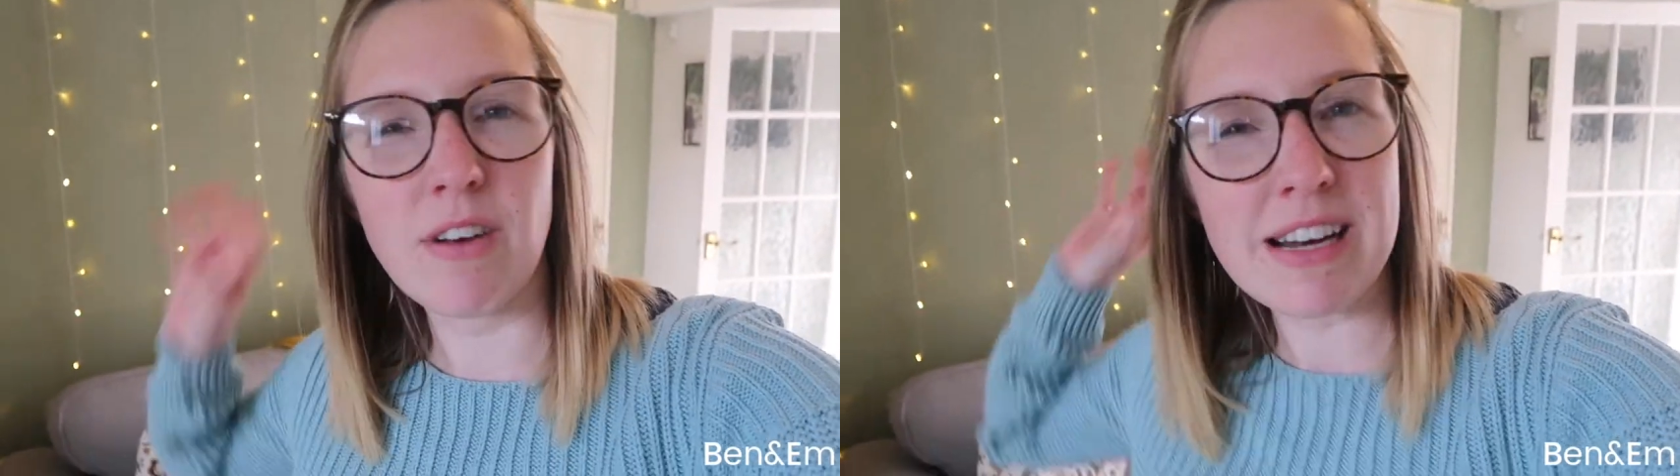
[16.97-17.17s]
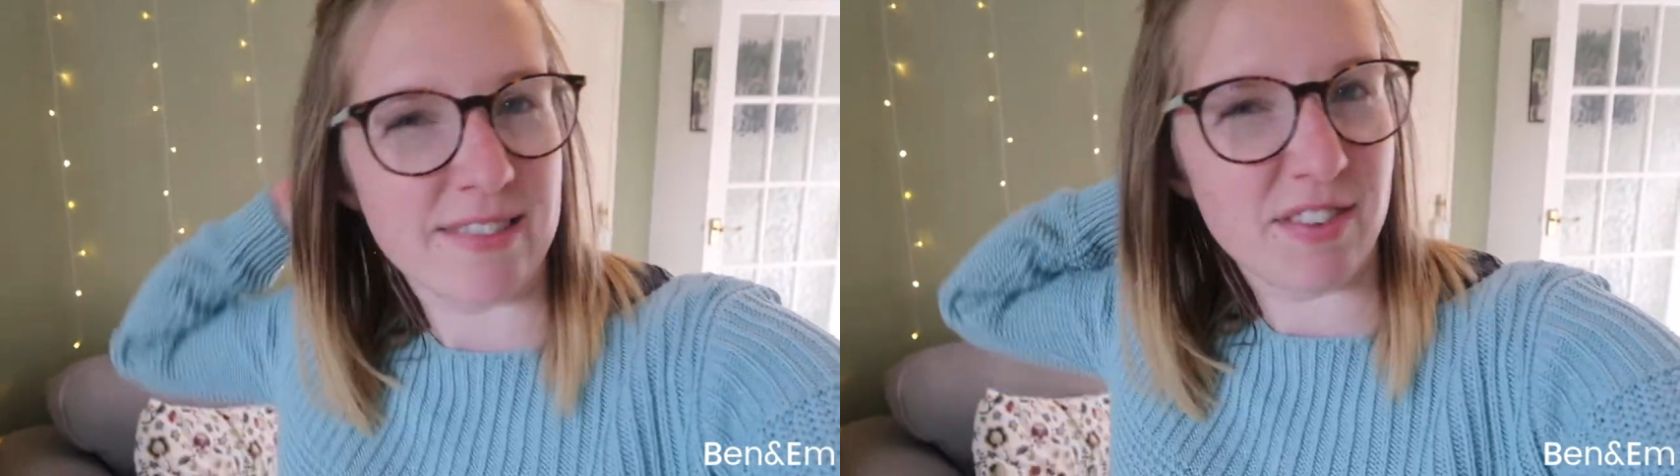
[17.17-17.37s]

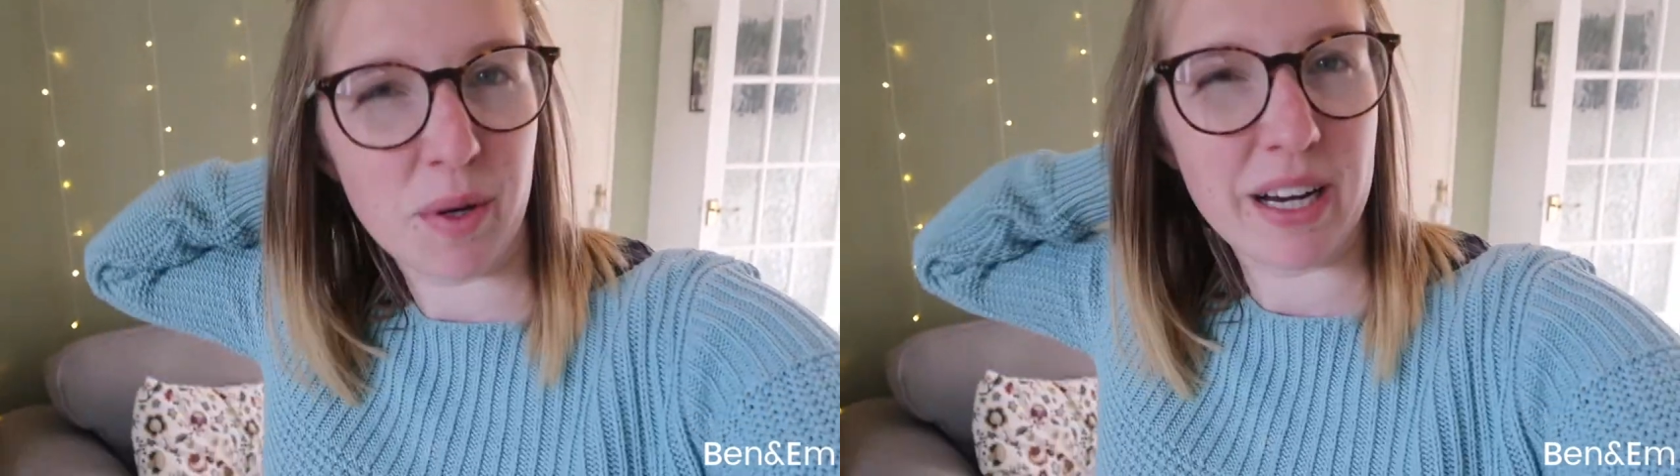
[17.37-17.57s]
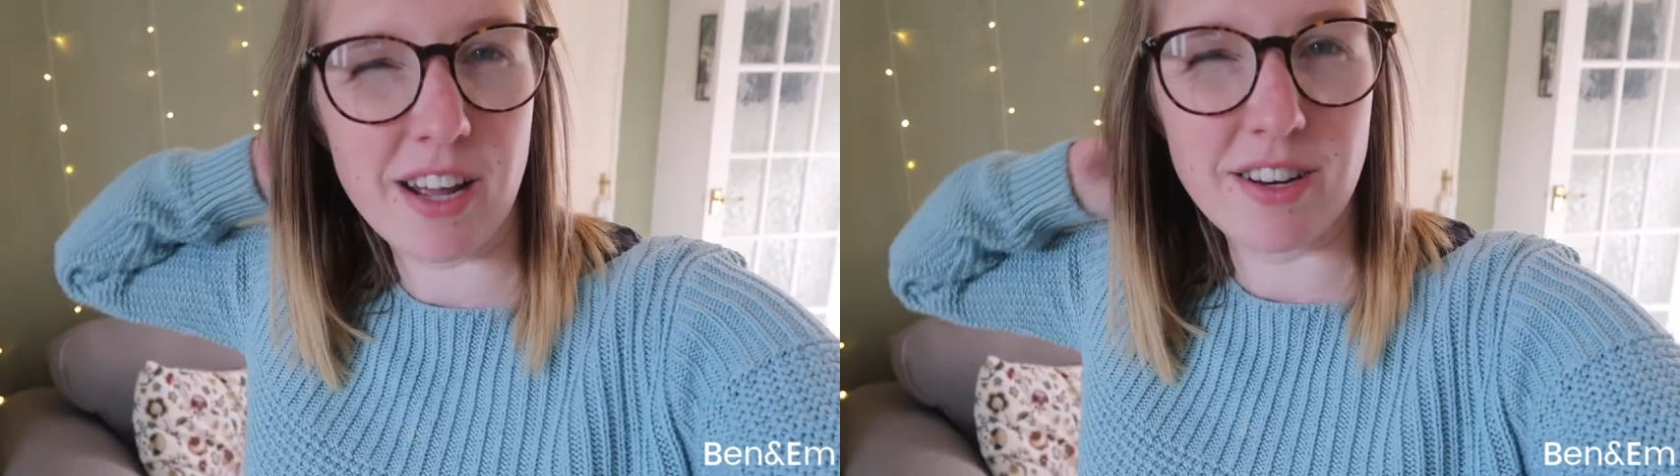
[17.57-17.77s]
relatively
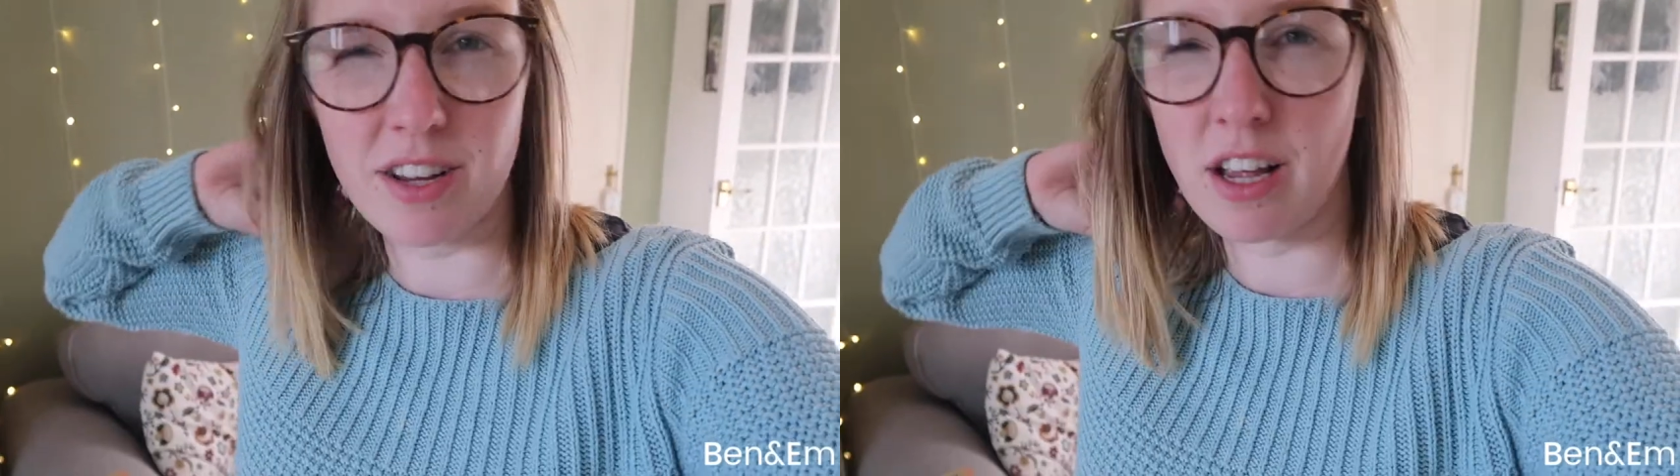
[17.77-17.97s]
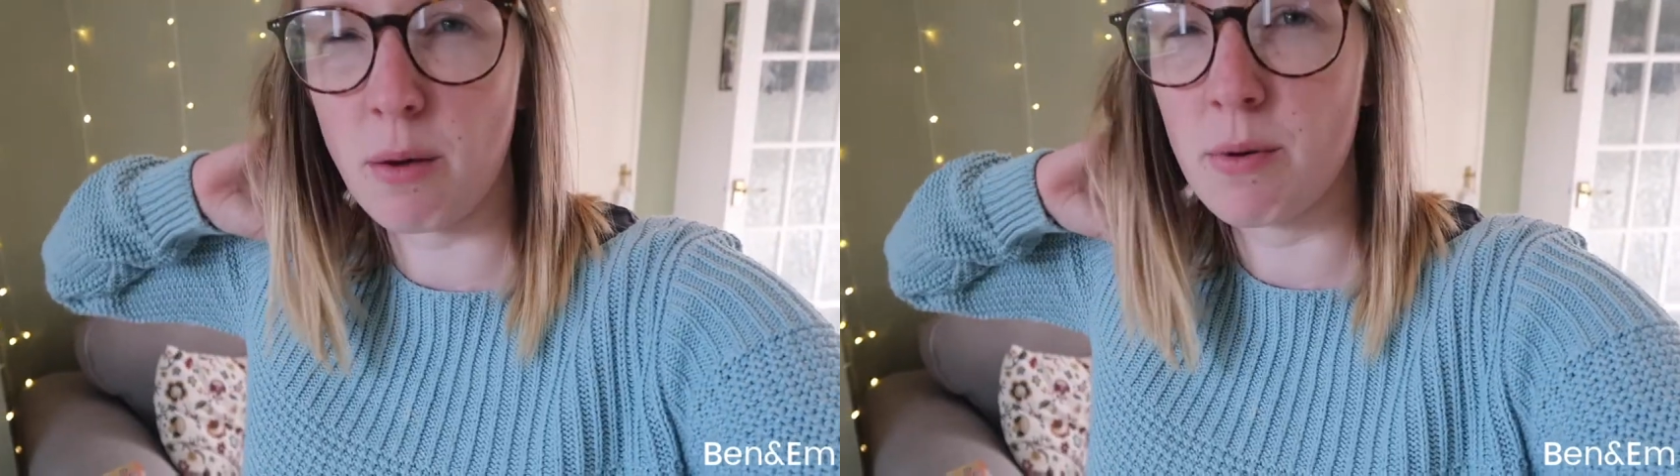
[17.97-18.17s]
quickly, only
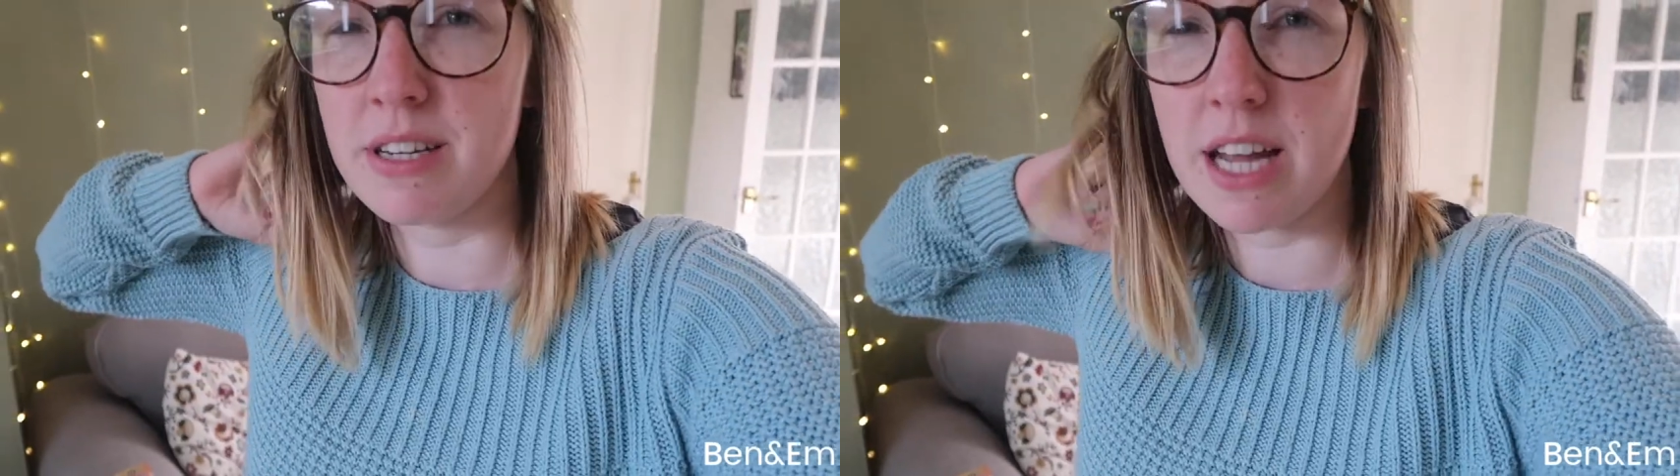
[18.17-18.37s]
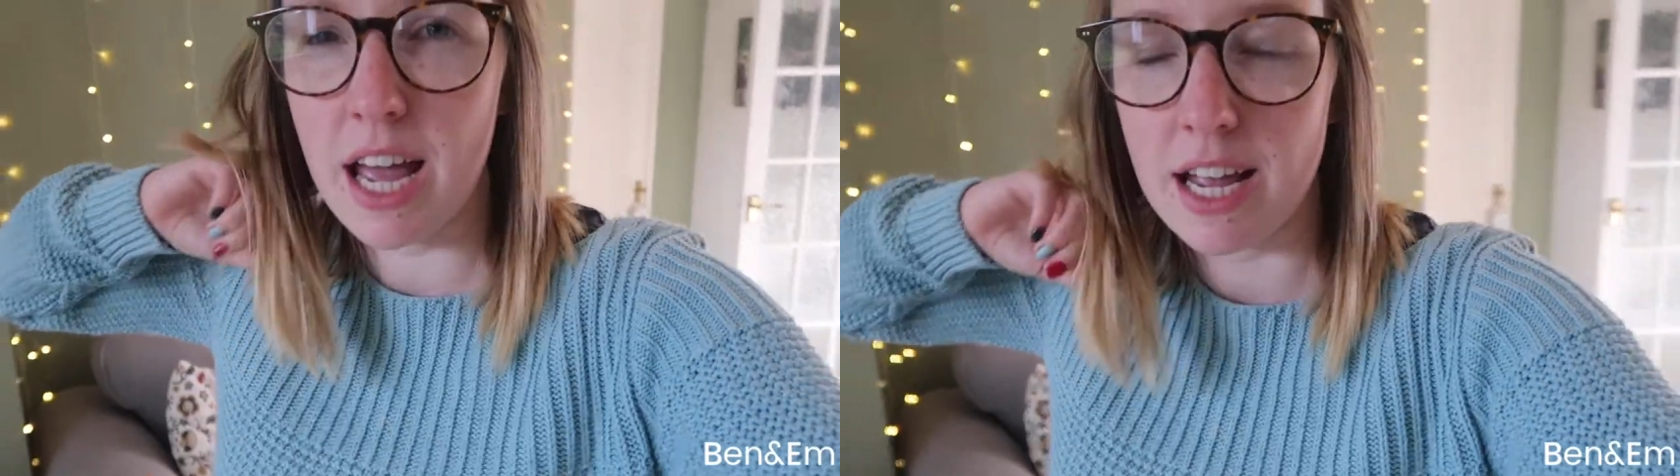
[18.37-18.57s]
took a couple of
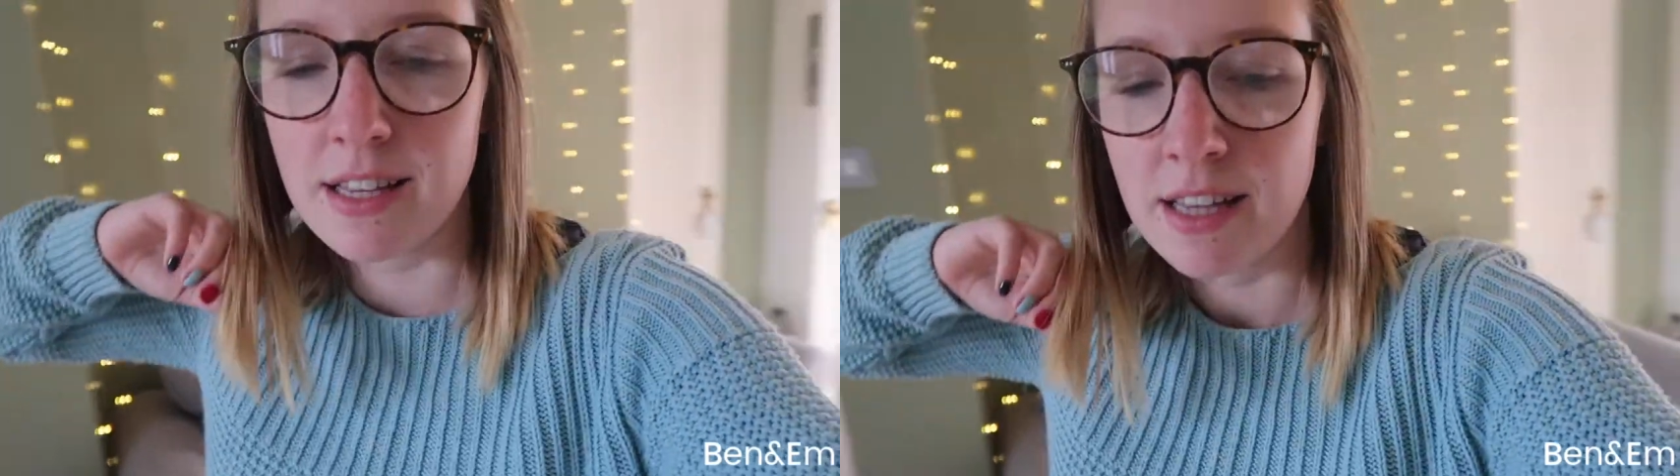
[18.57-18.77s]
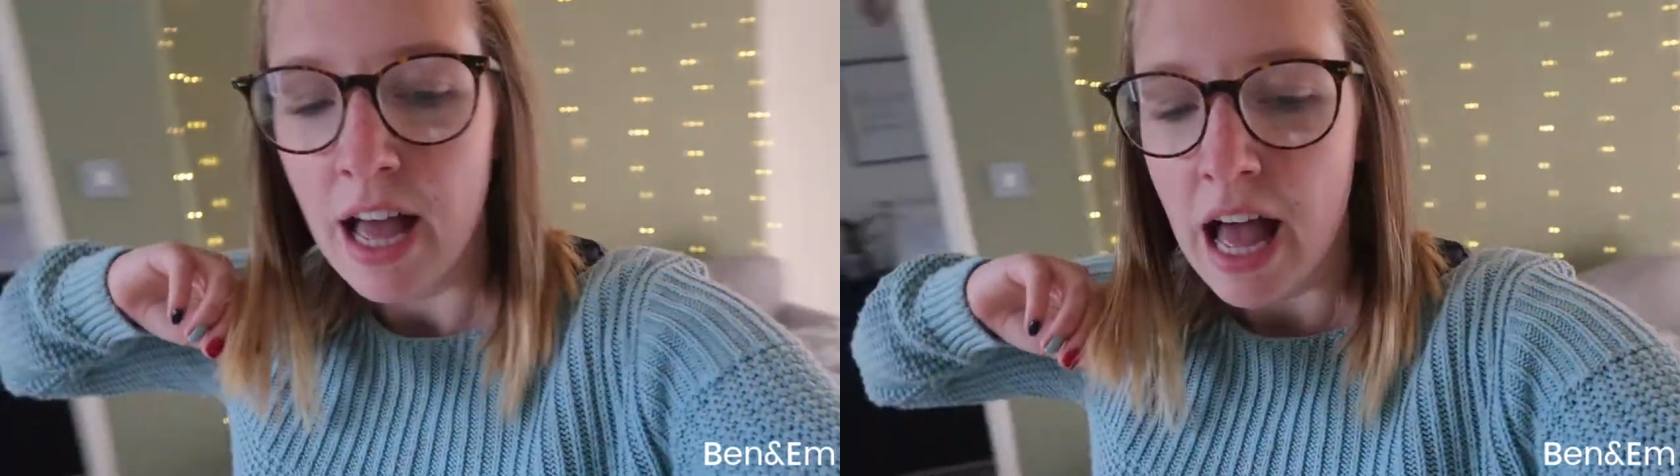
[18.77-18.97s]
days.